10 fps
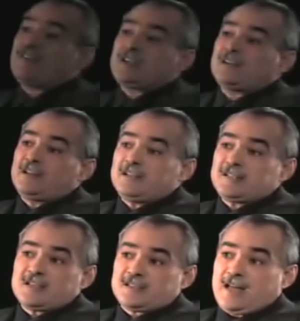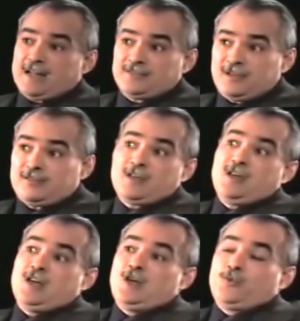very clearly says, the hadith,
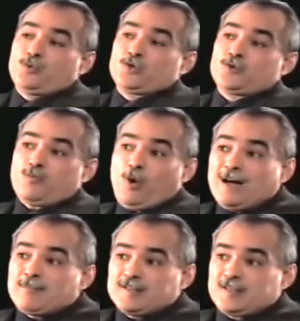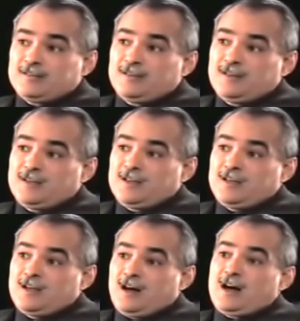which is what Muhammad said,
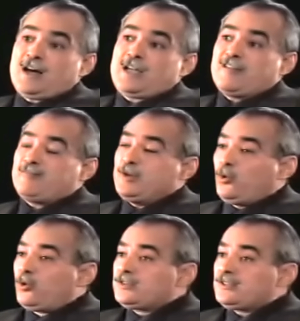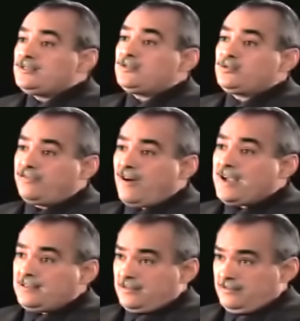I have been ordered to
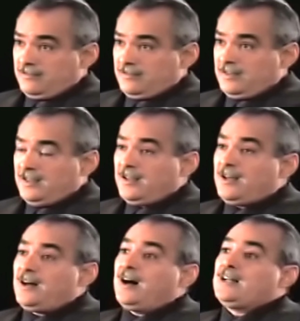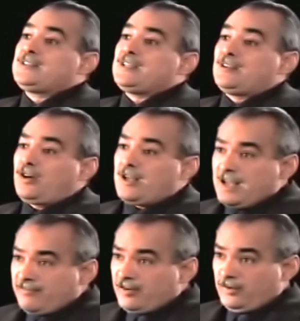fight until
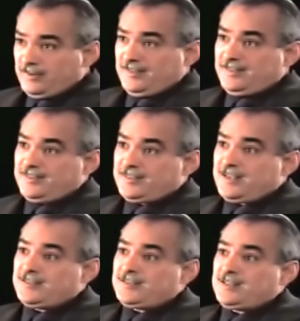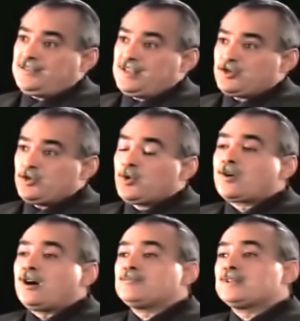everyone says that there is no
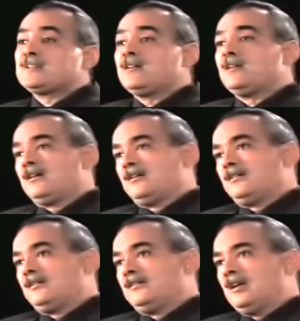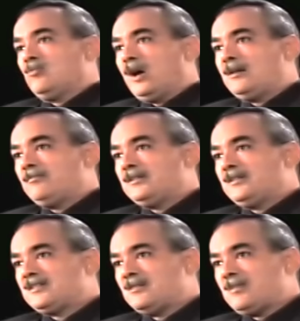God but Allah, and
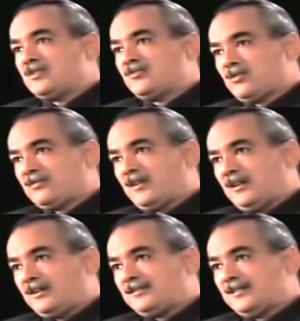Muhammad is the messenger of Allah.